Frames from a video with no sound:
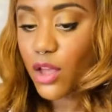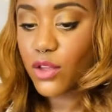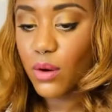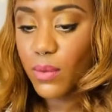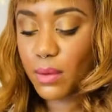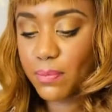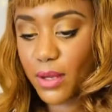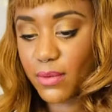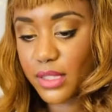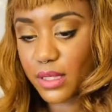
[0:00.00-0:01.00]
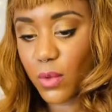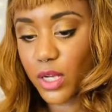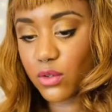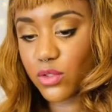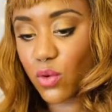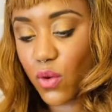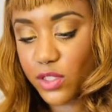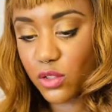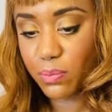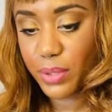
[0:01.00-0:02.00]
You don't want to be with someone who's going
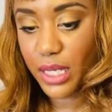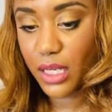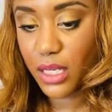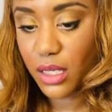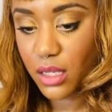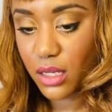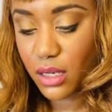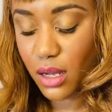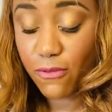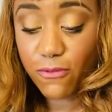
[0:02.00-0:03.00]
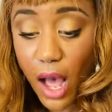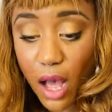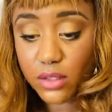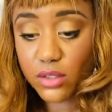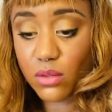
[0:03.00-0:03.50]
to be a fox.